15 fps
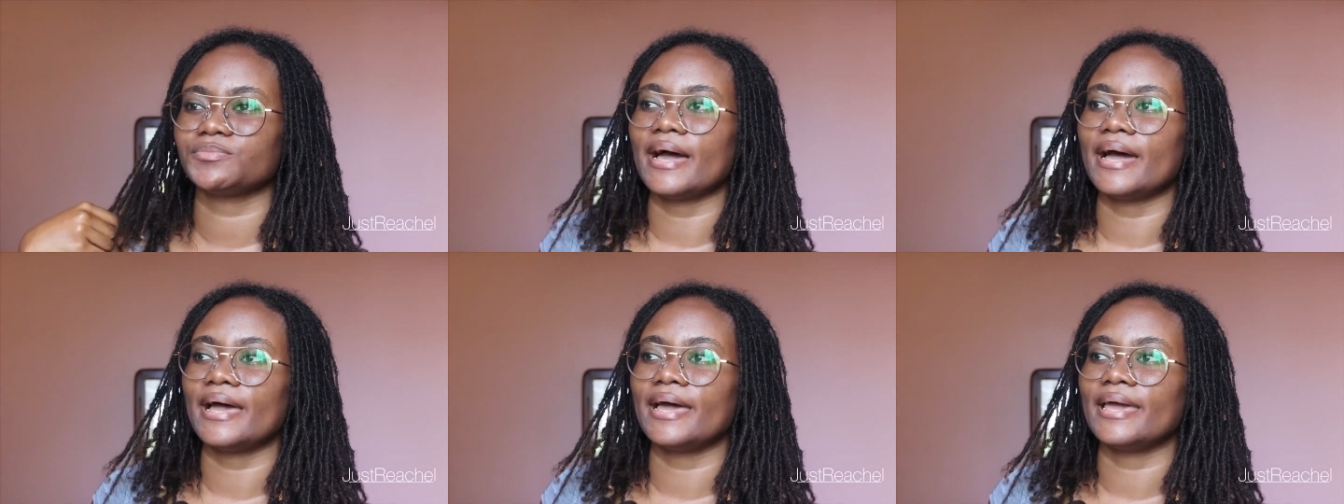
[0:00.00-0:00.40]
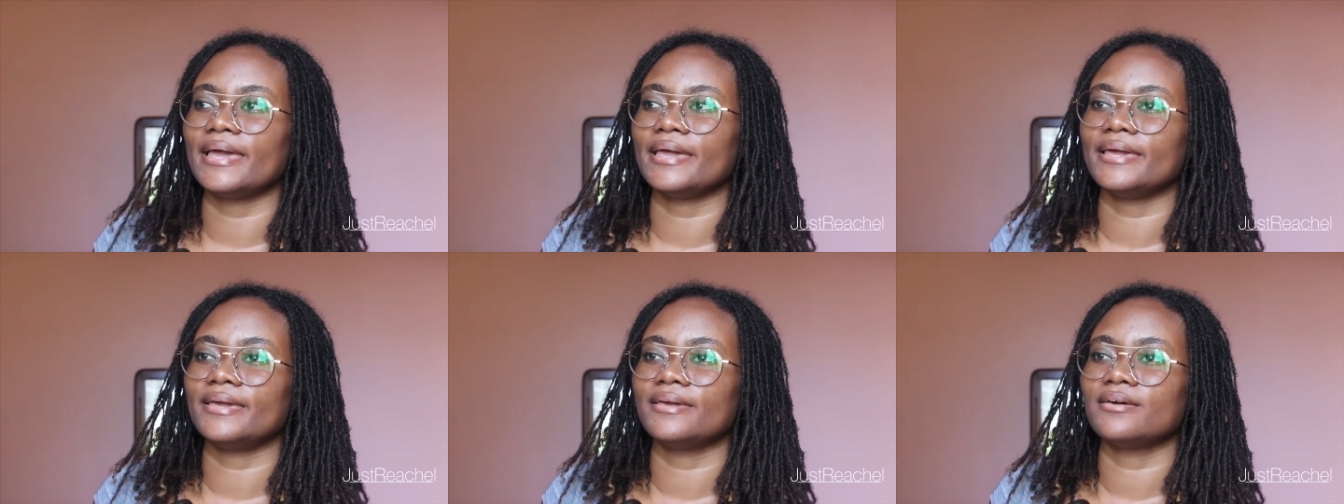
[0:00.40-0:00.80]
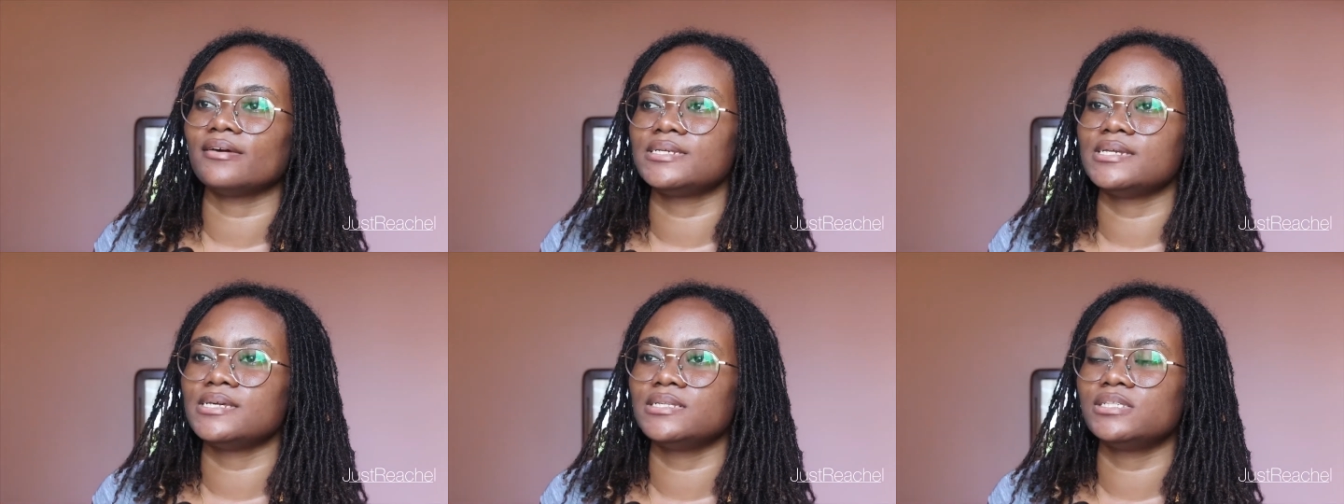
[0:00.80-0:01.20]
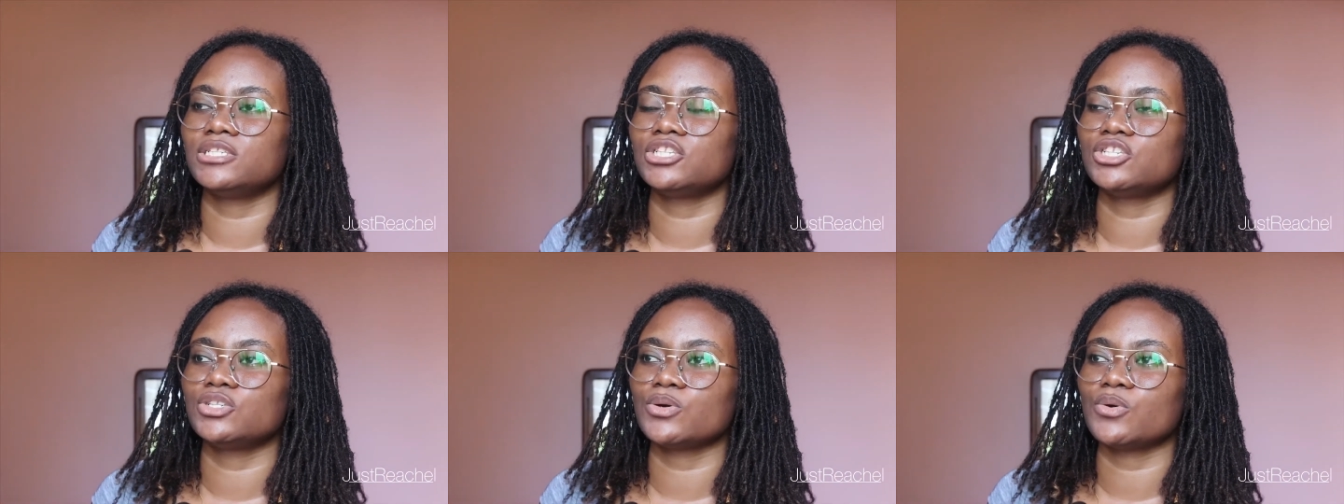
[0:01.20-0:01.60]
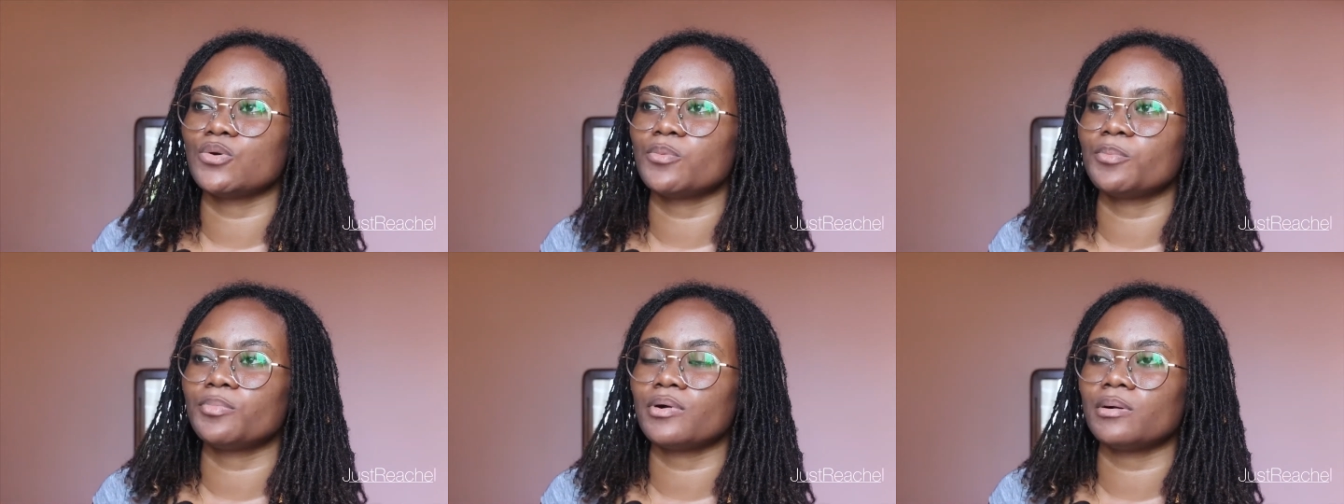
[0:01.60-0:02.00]
I did
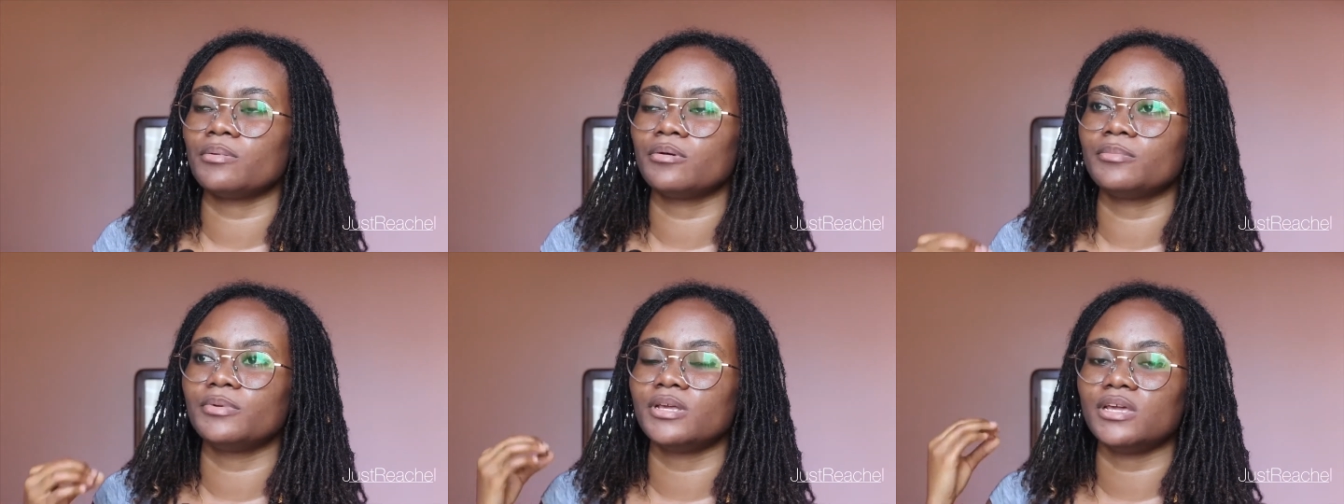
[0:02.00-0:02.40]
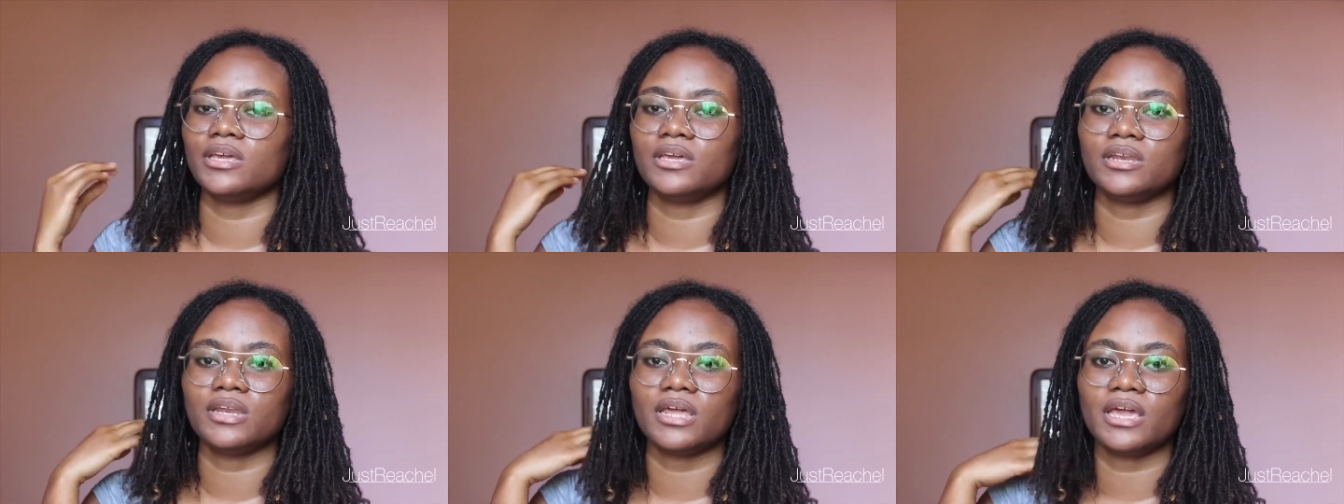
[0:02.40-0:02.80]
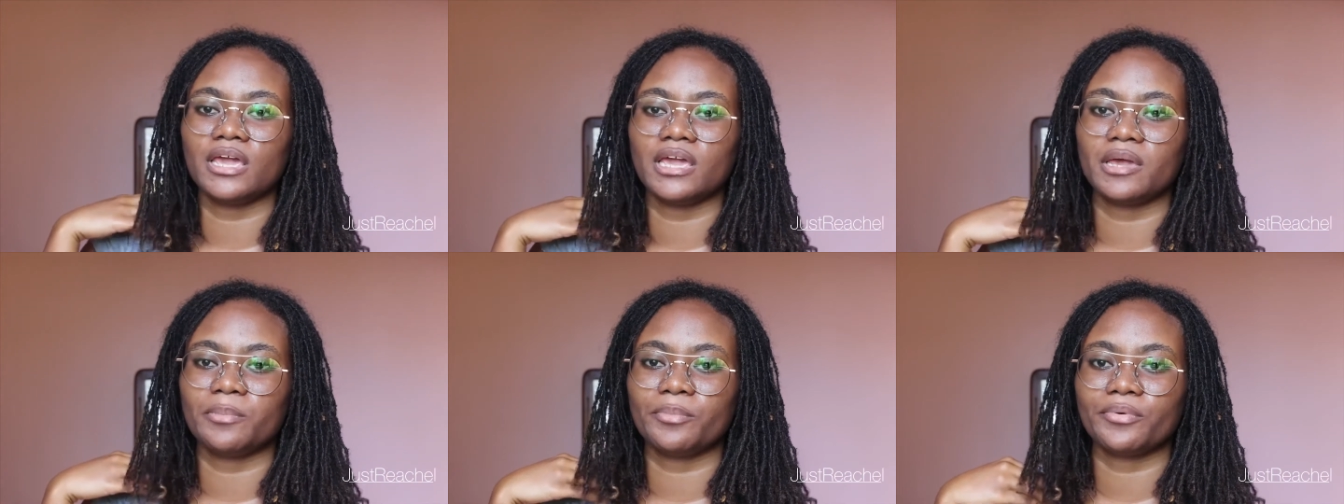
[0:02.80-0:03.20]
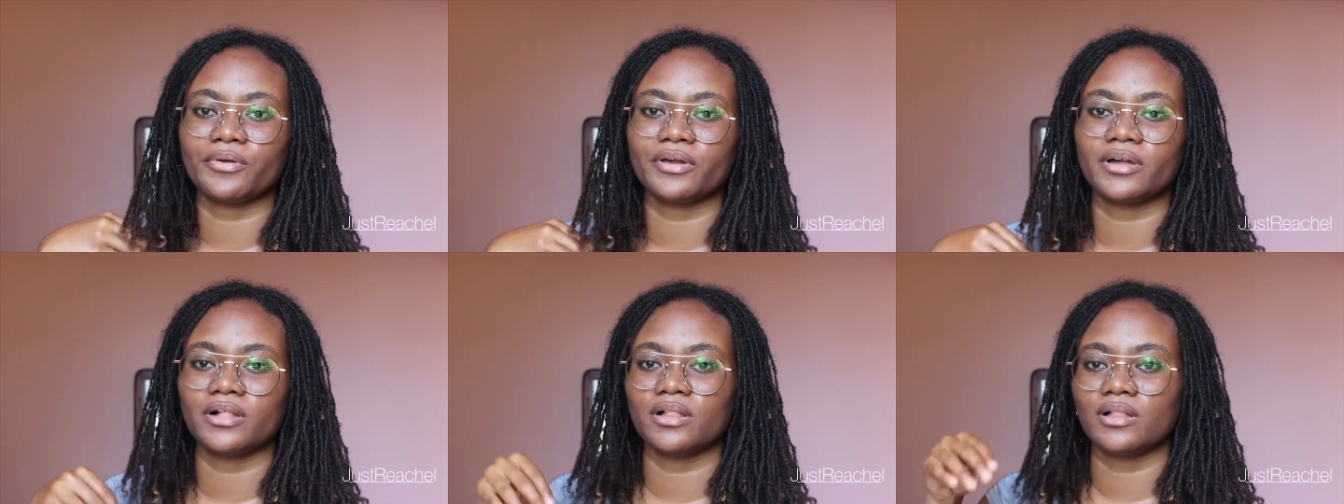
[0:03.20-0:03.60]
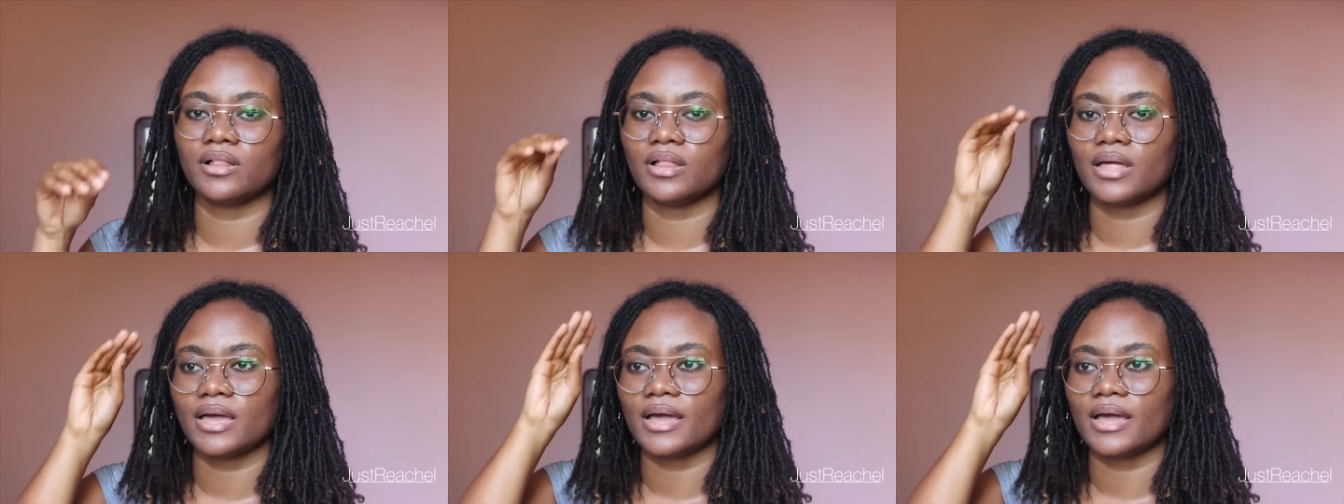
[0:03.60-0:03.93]
so probably in April.